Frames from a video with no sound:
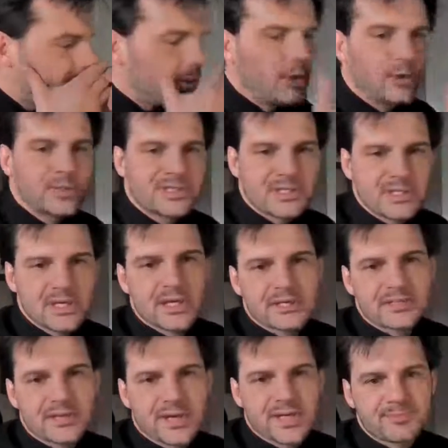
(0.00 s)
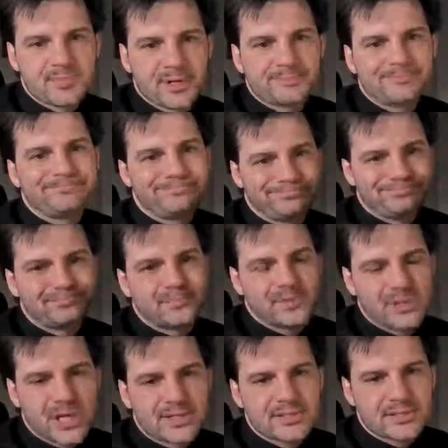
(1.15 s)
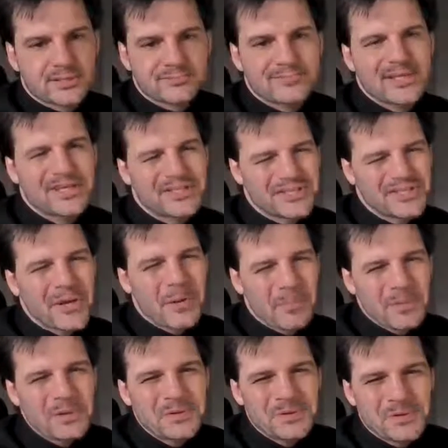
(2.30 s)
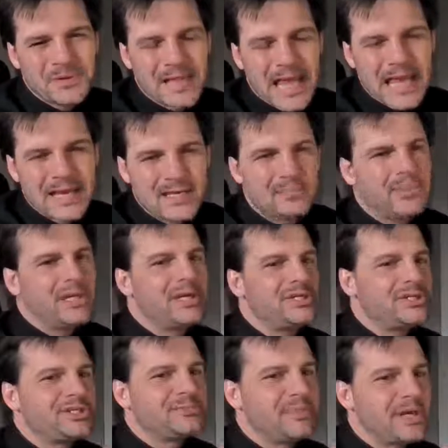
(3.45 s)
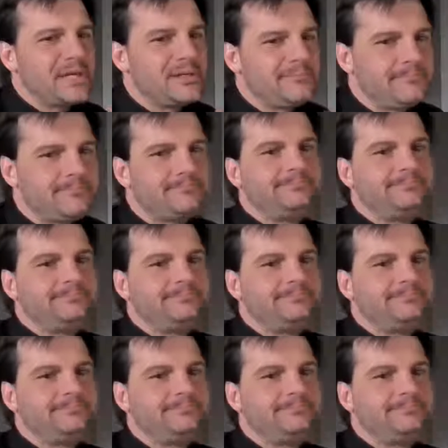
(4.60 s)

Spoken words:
no CSS, but Jess, you can start building your landing pages, bud.